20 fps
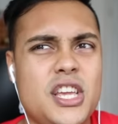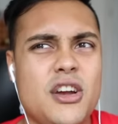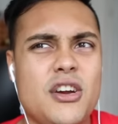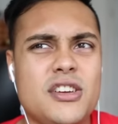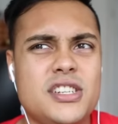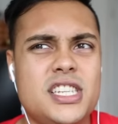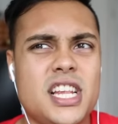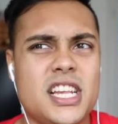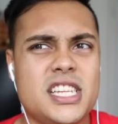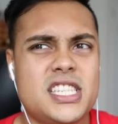
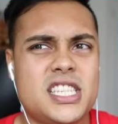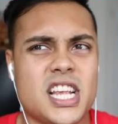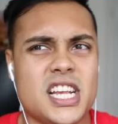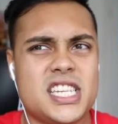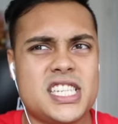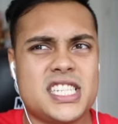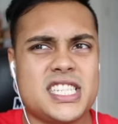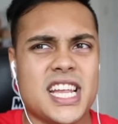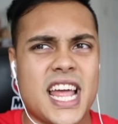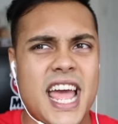uses the
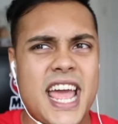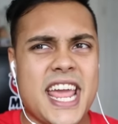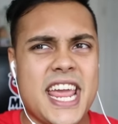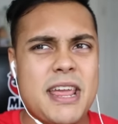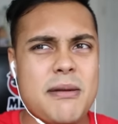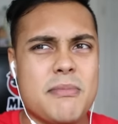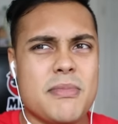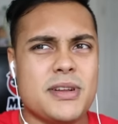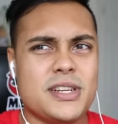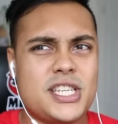
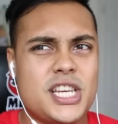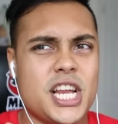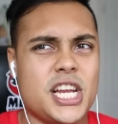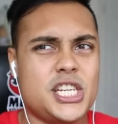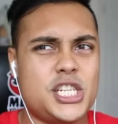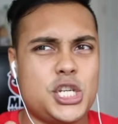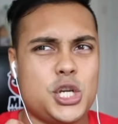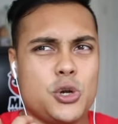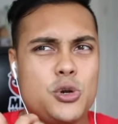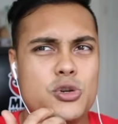same
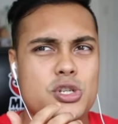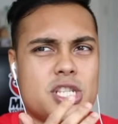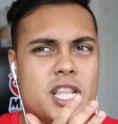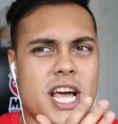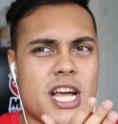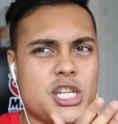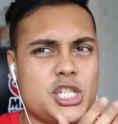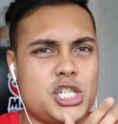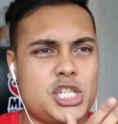tissues that